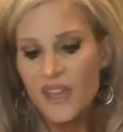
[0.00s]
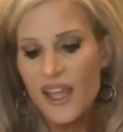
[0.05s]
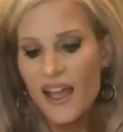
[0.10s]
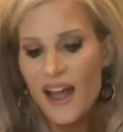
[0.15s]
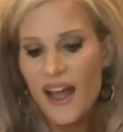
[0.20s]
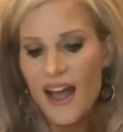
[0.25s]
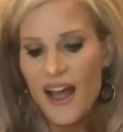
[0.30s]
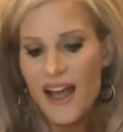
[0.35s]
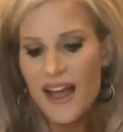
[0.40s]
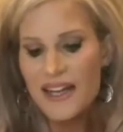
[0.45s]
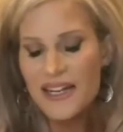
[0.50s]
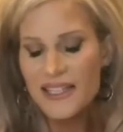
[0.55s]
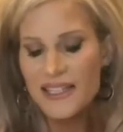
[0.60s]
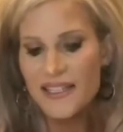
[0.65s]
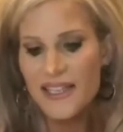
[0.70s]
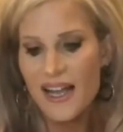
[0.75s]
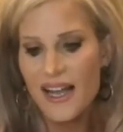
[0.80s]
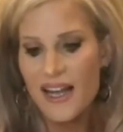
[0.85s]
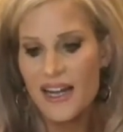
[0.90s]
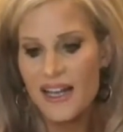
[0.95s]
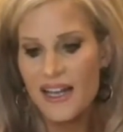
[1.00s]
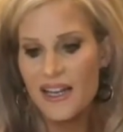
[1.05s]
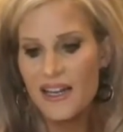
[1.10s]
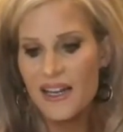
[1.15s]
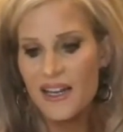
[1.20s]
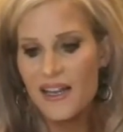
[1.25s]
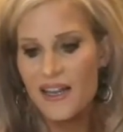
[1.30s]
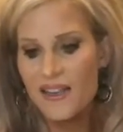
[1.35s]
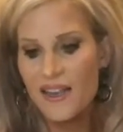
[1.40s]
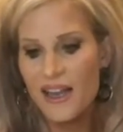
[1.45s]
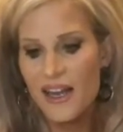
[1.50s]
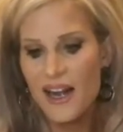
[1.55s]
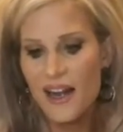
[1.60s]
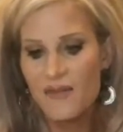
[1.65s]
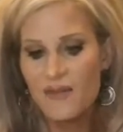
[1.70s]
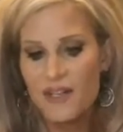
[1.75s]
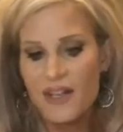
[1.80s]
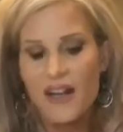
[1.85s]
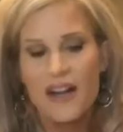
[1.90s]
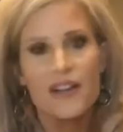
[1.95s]
I decided that
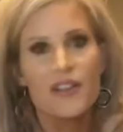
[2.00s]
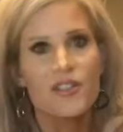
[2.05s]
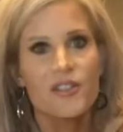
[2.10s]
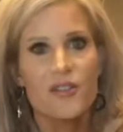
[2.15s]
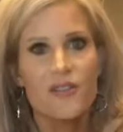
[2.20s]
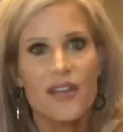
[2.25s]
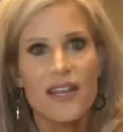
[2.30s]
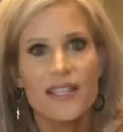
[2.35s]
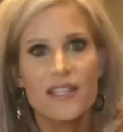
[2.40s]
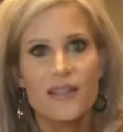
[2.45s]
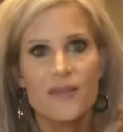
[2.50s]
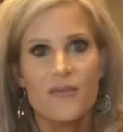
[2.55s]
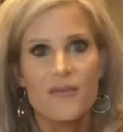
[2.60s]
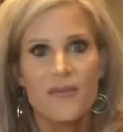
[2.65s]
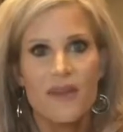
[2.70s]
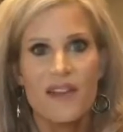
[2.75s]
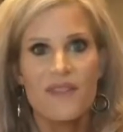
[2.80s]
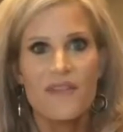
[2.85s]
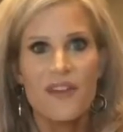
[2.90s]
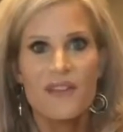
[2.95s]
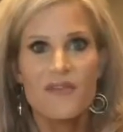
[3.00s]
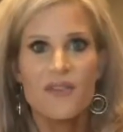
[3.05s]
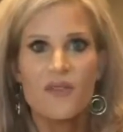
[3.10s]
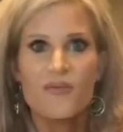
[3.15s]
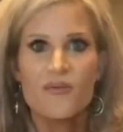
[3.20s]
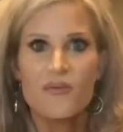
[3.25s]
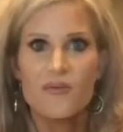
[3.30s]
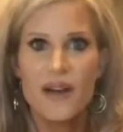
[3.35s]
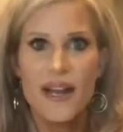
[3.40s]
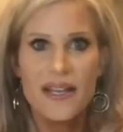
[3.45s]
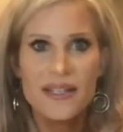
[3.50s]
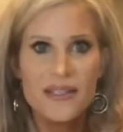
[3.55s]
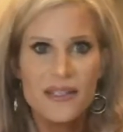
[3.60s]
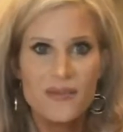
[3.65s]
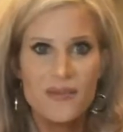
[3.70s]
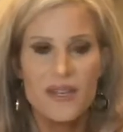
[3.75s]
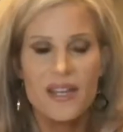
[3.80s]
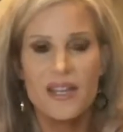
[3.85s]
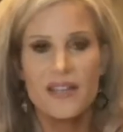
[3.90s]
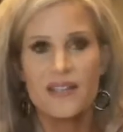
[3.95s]
I would kind of showcase some of my favorite
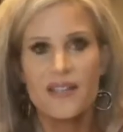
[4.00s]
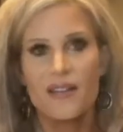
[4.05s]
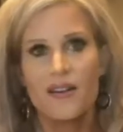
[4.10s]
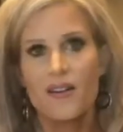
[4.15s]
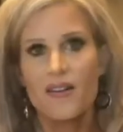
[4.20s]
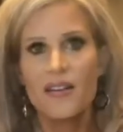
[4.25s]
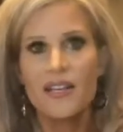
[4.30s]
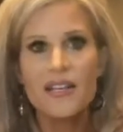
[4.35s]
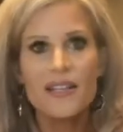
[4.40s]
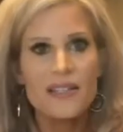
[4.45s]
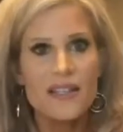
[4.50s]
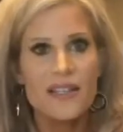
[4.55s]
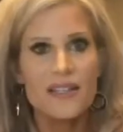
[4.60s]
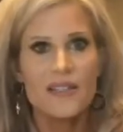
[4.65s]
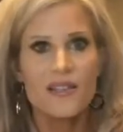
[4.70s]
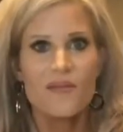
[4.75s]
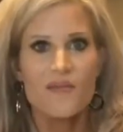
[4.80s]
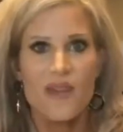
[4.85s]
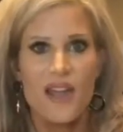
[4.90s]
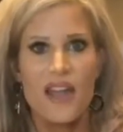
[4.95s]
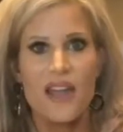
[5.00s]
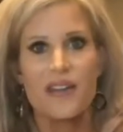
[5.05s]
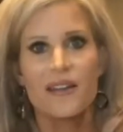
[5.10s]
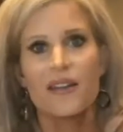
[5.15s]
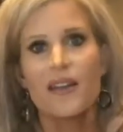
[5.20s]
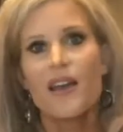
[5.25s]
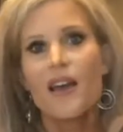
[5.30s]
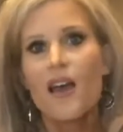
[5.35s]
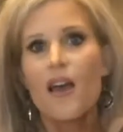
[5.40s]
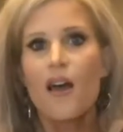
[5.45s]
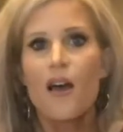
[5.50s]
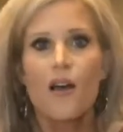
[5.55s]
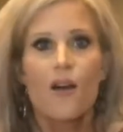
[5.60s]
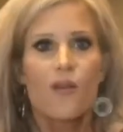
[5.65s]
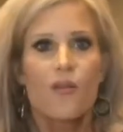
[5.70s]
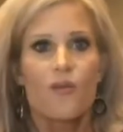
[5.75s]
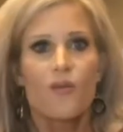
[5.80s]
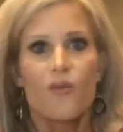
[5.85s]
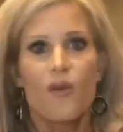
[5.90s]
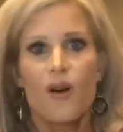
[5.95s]
recipes that are easy to make
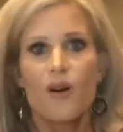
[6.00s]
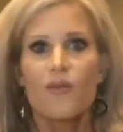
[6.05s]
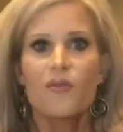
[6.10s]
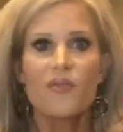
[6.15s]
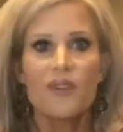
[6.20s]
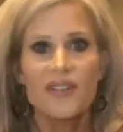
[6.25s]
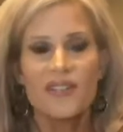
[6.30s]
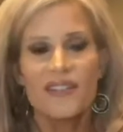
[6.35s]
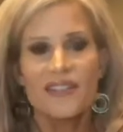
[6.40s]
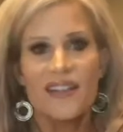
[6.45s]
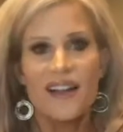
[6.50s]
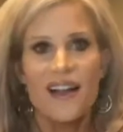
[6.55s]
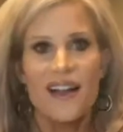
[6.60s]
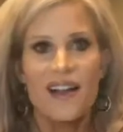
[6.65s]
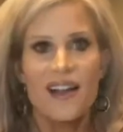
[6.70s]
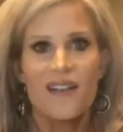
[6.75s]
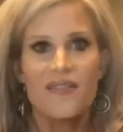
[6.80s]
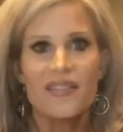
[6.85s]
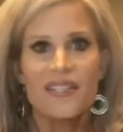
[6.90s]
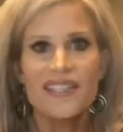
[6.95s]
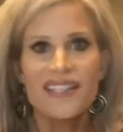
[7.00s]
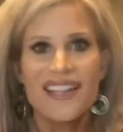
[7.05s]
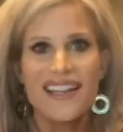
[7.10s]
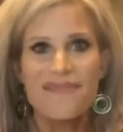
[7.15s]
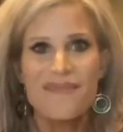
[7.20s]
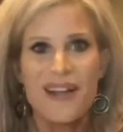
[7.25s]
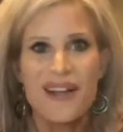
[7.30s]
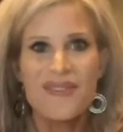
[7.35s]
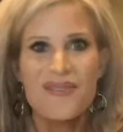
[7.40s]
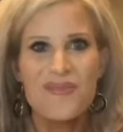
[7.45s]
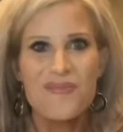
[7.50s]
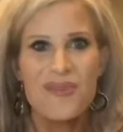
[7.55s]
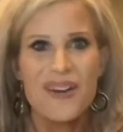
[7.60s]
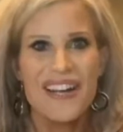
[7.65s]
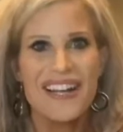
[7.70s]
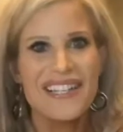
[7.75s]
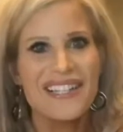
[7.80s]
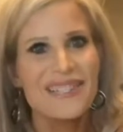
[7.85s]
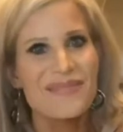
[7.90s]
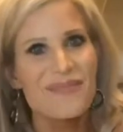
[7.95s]
while we're inside. Obviously my whole
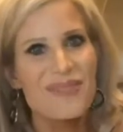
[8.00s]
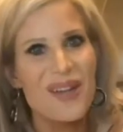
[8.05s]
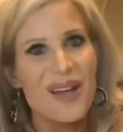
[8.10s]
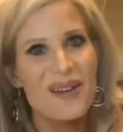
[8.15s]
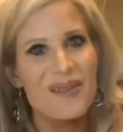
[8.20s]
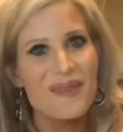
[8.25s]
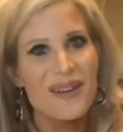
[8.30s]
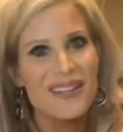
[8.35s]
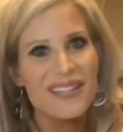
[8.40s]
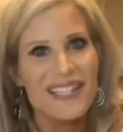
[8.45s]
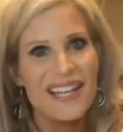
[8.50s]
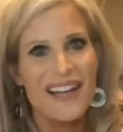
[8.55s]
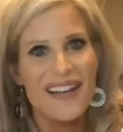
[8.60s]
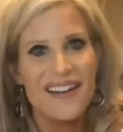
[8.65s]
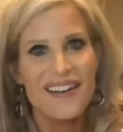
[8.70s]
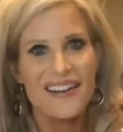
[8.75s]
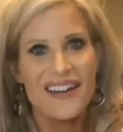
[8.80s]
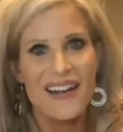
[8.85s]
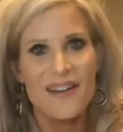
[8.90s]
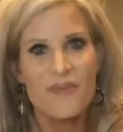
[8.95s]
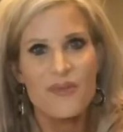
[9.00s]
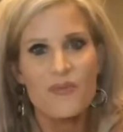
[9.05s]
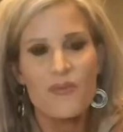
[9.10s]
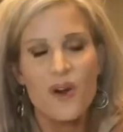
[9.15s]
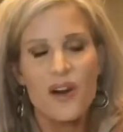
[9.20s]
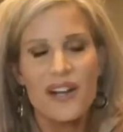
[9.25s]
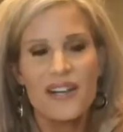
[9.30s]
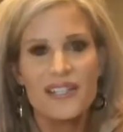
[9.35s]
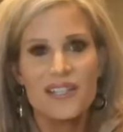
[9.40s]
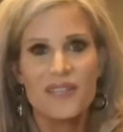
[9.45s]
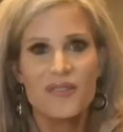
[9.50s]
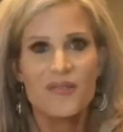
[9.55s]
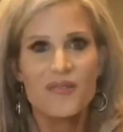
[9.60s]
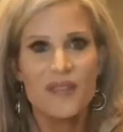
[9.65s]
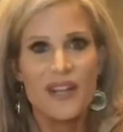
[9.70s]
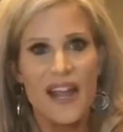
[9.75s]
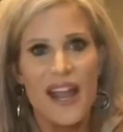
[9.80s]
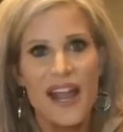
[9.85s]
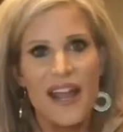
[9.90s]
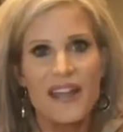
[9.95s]
brand is Blond About Town and I've been wanting to
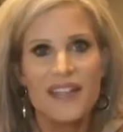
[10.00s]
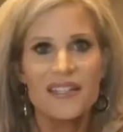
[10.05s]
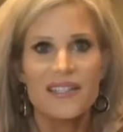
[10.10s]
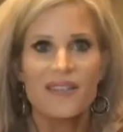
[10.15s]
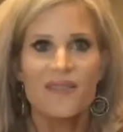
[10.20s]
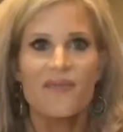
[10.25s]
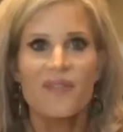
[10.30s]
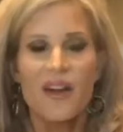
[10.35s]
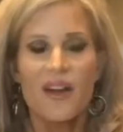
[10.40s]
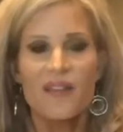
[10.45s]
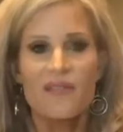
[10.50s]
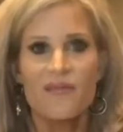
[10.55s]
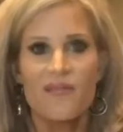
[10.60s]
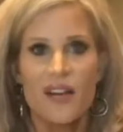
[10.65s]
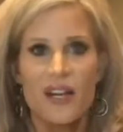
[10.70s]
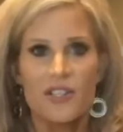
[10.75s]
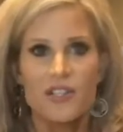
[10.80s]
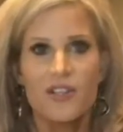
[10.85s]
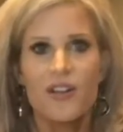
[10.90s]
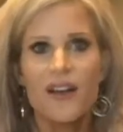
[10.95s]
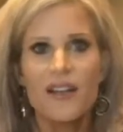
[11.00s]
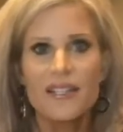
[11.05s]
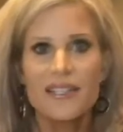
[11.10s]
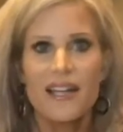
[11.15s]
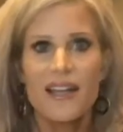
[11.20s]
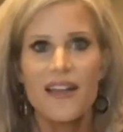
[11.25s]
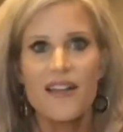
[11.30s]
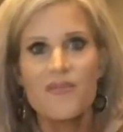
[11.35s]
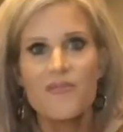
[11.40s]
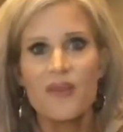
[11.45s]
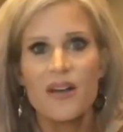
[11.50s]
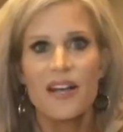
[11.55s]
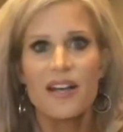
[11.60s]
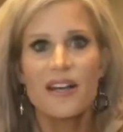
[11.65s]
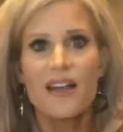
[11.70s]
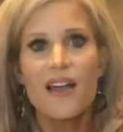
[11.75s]
create fun, fresh content, but